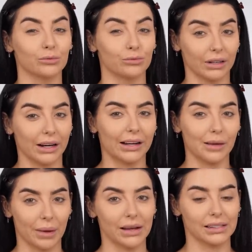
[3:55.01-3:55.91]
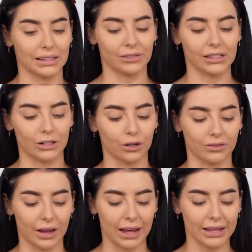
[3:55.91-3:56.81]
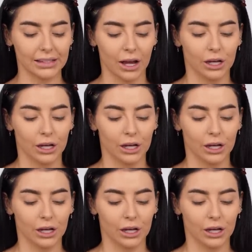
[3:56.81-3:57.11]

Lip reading: really makes a difference in your face.